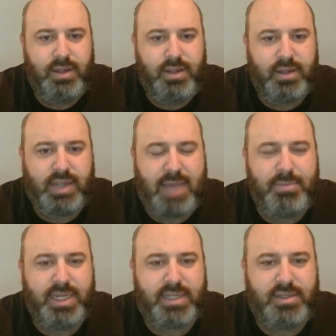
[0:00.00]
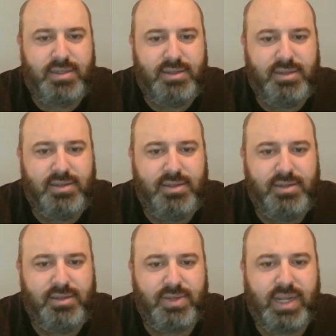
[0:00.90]
A Gambit.
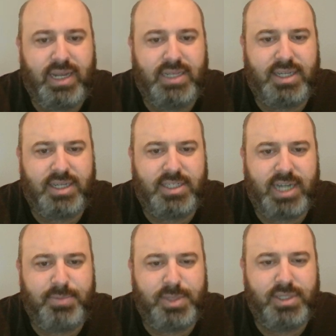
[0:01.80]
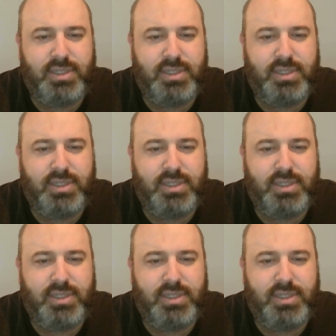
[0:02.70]
Okay, let's accept.